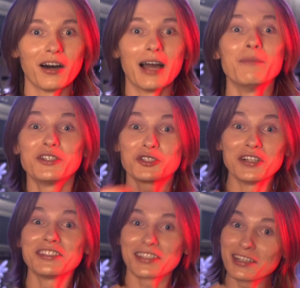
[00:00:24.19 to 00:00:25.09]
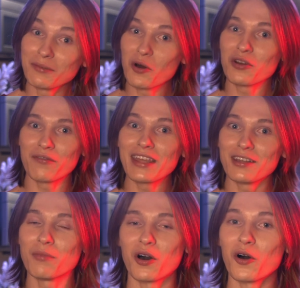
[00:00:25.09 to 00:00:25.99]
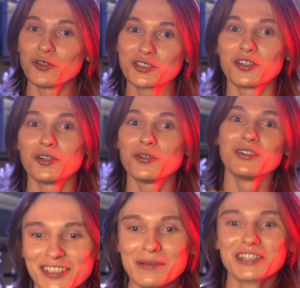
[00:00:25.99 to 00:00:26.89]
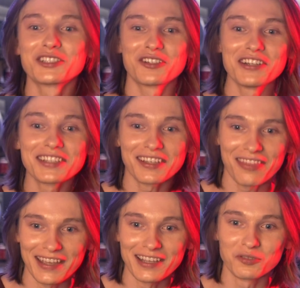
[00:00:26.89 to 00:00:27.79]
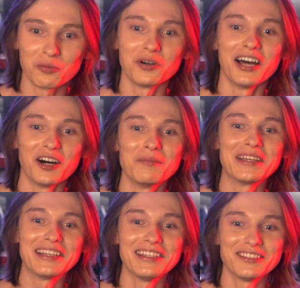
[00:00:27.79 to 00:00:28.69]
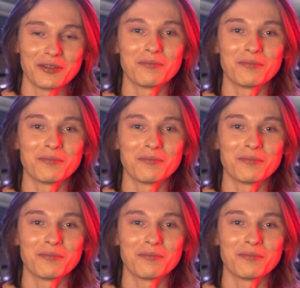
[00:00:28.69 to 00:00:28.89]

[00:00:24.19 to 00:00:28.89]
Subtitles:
I'm intrinsically motivated, but also some extrinsic things will help ease the